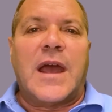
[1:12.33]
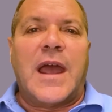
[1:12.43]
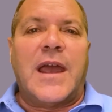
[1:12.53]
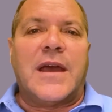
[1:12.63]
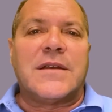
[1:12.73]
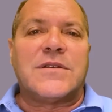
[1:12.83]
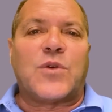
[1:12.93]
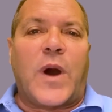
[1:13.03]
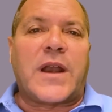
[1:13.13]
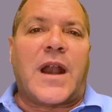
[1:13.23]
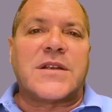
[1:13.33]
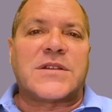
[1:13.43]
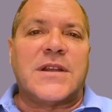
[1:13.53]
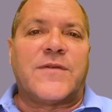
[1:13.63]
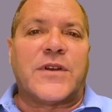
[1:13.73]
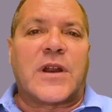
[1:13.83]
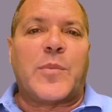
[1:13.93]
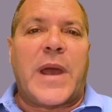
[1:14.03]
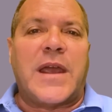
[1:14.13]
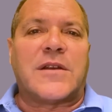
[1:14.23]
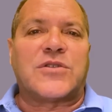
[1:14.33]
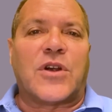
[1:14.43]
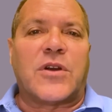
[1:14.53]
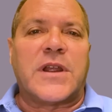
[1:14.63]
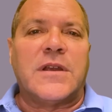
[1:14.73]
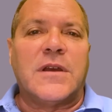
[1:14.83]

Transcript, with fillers: And quite honestly, if you're going to pay an attorney,